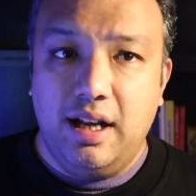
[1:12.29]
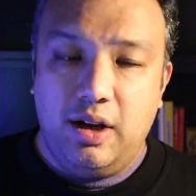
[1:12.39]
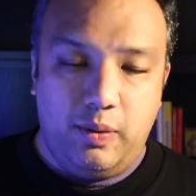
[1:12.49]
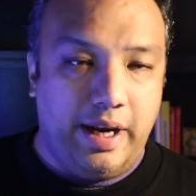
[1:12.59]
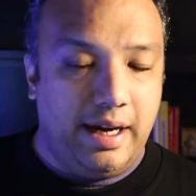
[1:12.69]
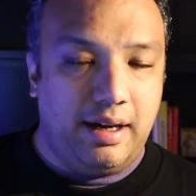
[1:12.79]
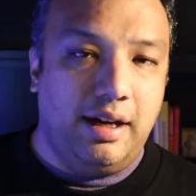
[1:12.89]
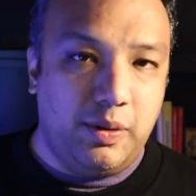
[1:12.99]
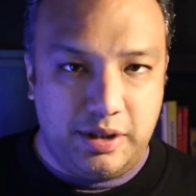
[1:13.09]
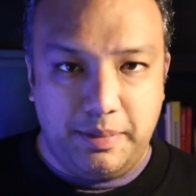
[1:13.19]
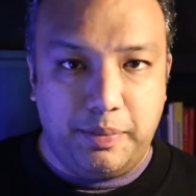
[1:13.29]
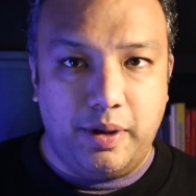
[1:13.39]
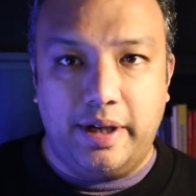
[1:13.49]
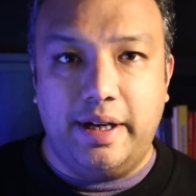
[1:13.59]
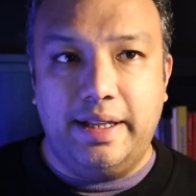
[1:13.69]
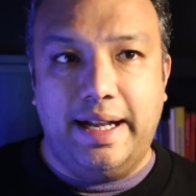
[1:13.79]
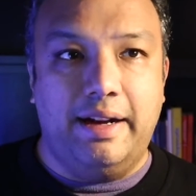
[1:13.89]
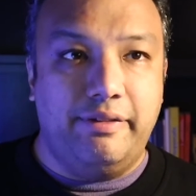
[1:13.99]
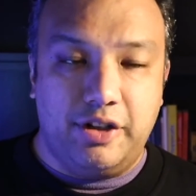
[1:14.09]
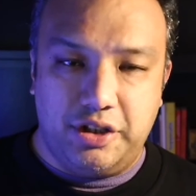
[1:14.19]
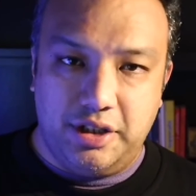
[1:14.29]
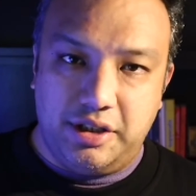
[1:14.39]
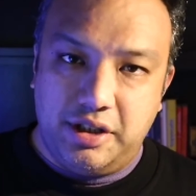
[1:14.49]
where it was reported that versions